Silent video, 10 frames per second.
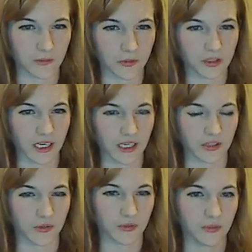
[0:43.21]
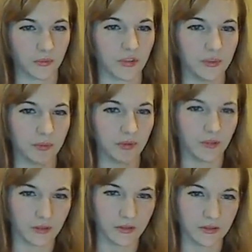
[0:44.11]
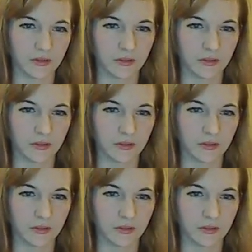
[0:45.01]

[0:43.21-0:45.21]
floor takes you through multiple